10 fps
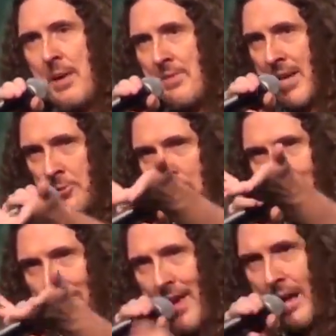I mean, that's one
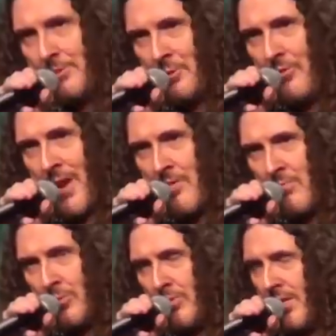of my absolute
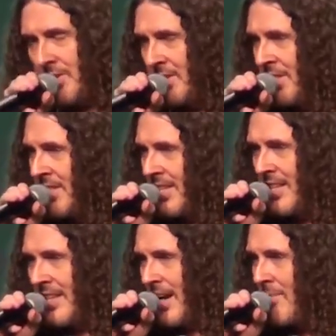favorite movies, and
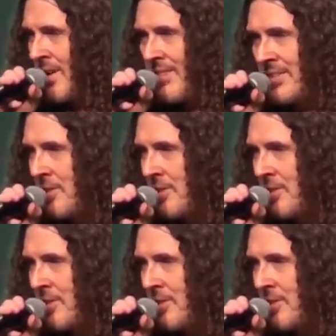uh, I mean, I